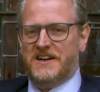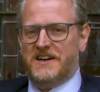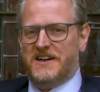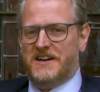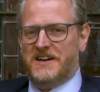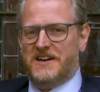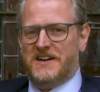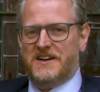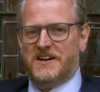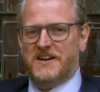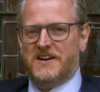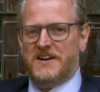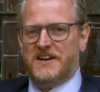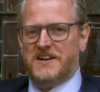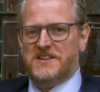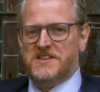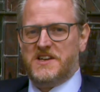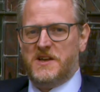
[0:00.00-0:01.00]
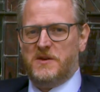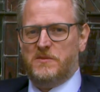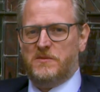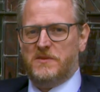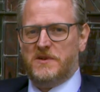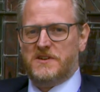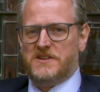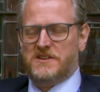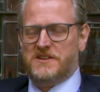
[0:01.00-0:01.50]
uh, a team
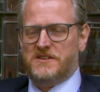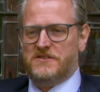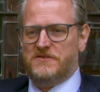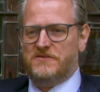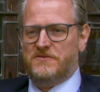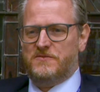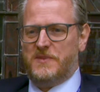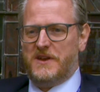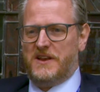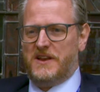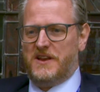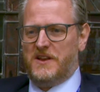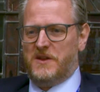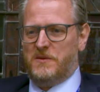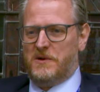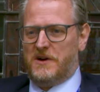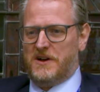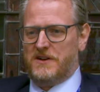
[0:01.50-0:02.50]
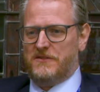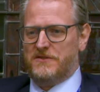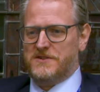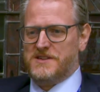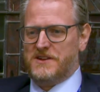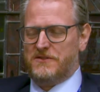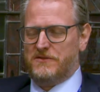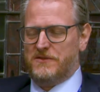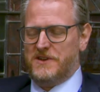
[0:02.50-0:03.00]
that have been in the market for
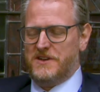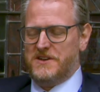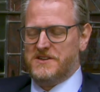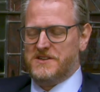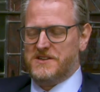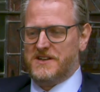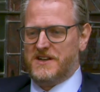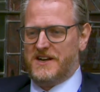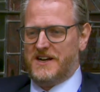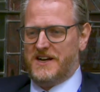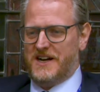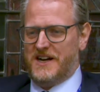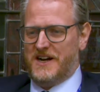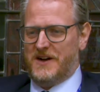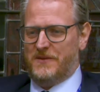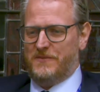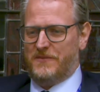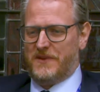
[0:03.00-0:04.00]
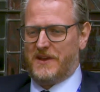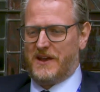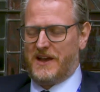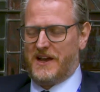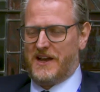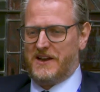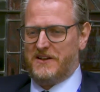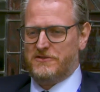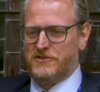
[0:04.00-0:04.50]
several years um,
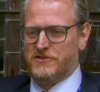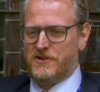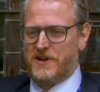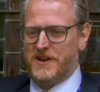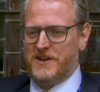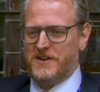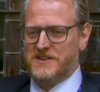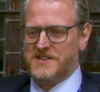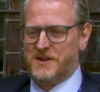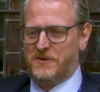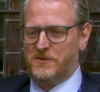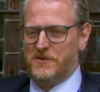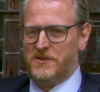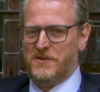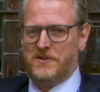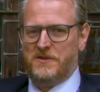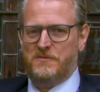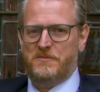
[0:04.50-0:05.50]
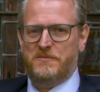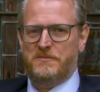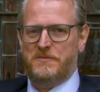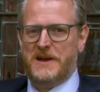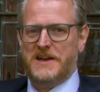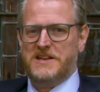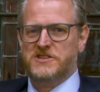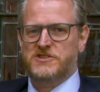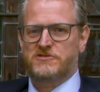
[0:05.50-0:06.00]
and have trained some of the
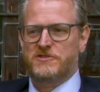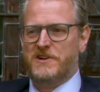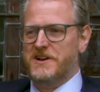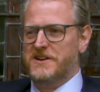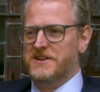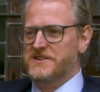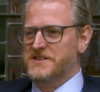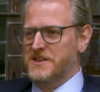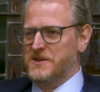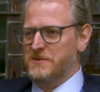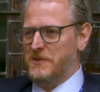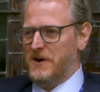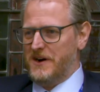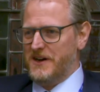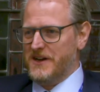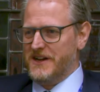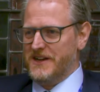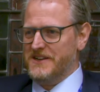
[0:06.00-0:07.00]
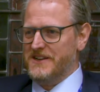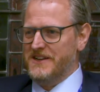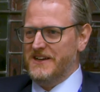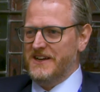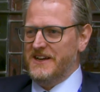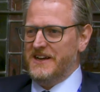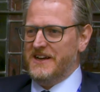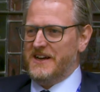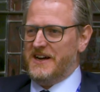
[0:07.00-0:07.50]
best traders in the market.
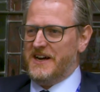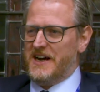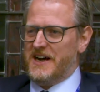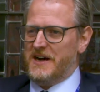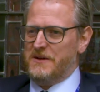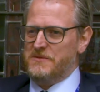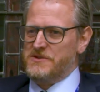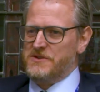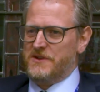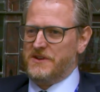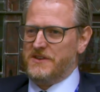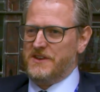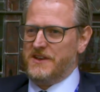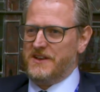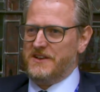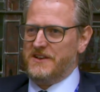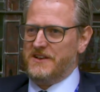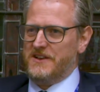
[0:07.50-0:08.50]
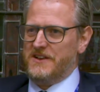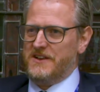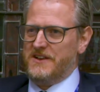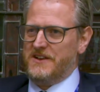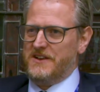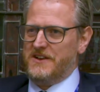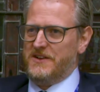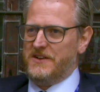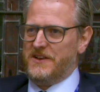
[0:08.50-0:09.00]
Um, so I think
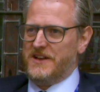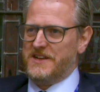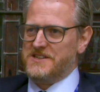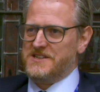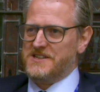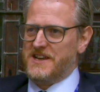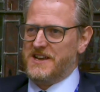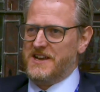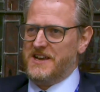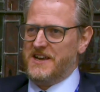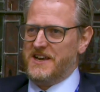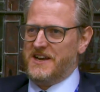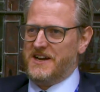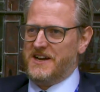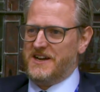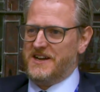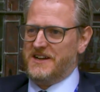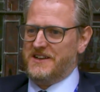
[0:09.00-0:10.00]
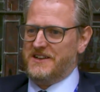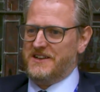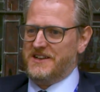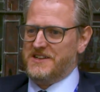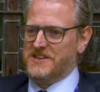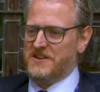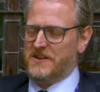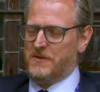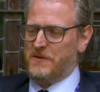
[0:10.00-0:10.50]
you know that's a, uh,
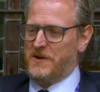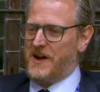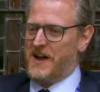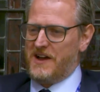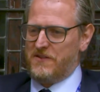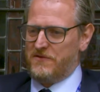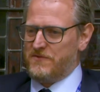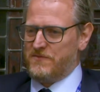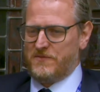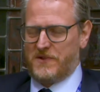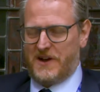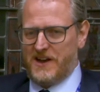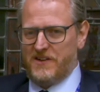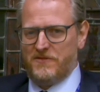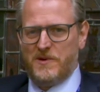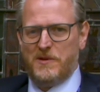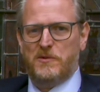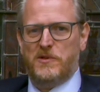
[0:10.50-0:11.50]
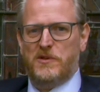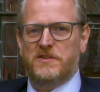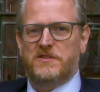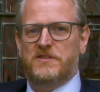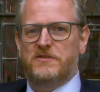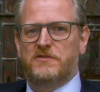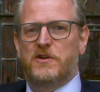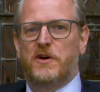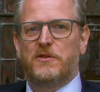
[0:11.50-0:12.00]
that's a I have I have people that
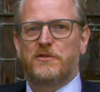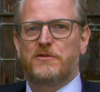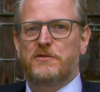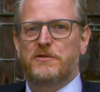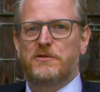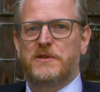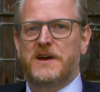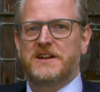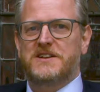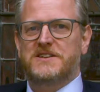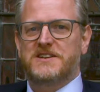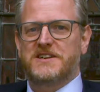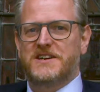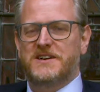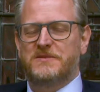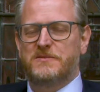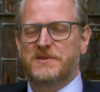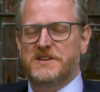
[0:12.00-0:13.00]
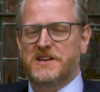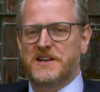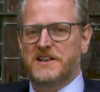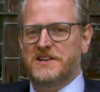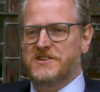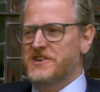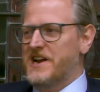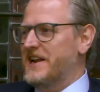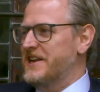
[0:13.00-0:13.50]
have gone through that uh,
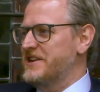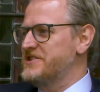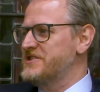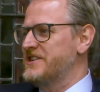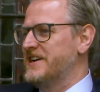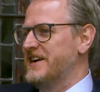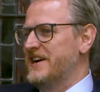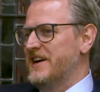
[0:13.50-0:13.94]
particular challenge